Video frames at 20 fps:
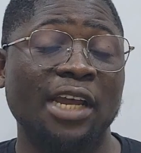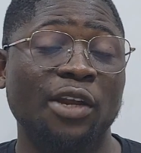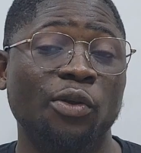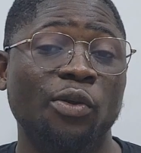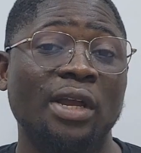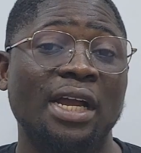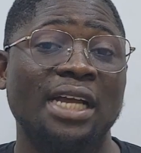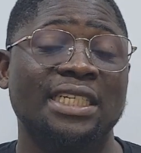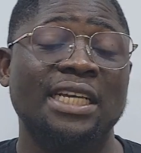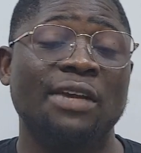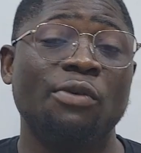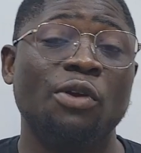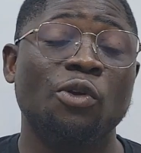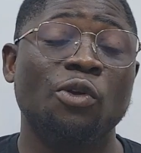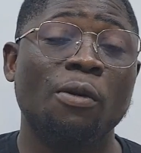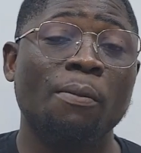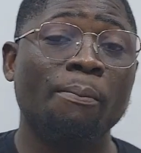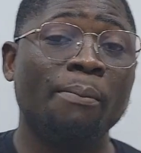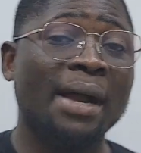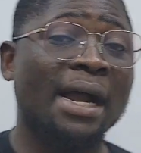Hello guys, and
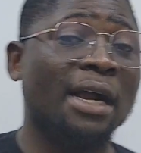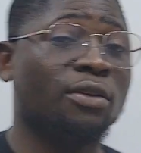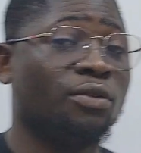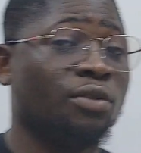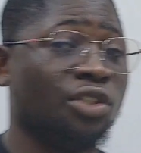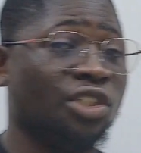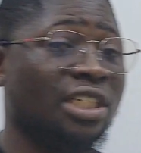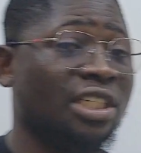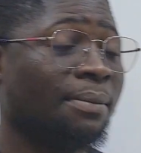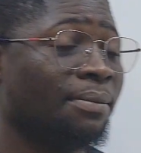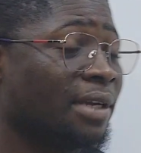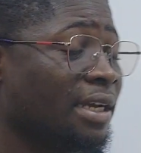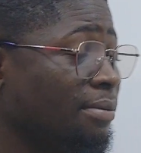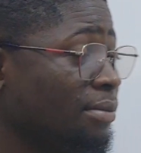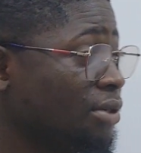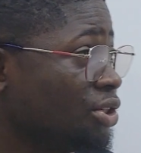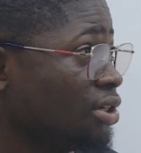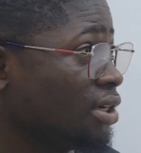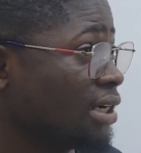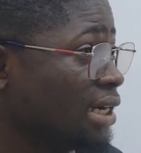welcome back to JAMB
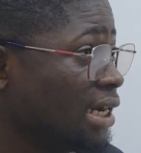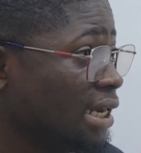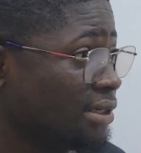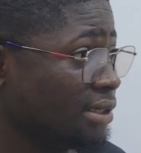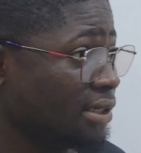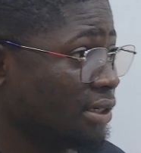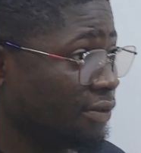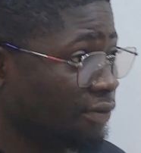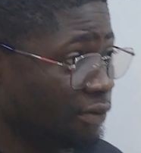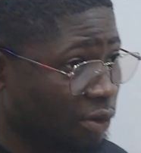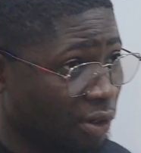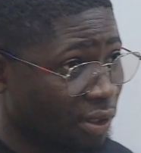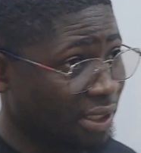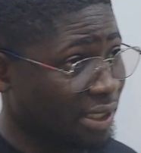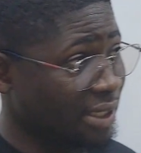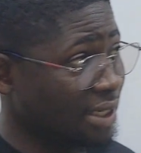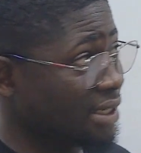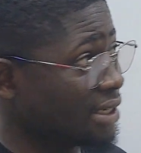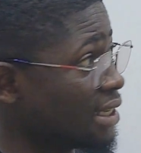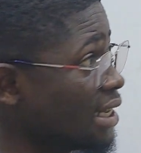chemistry class. And of course,
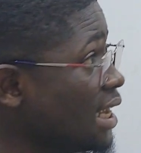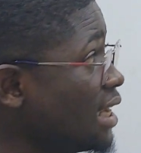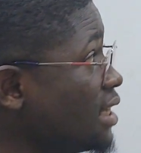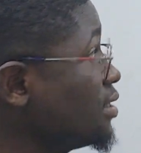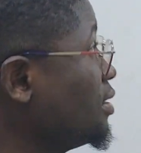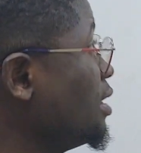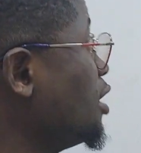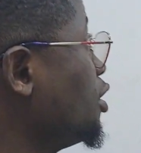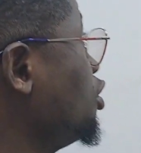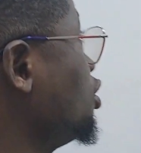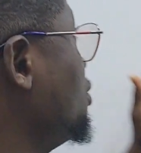in this class I'm